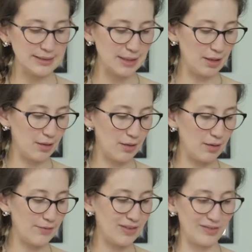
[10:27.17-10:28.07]
So
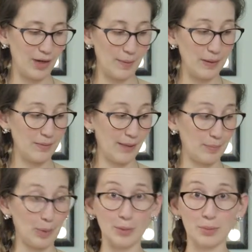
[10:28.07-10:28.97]
they come in like
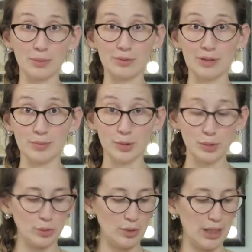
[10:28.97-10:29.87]
purple and
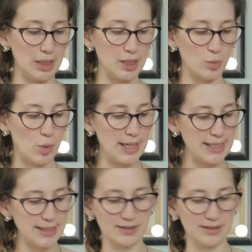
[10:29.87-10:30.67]
blue and white.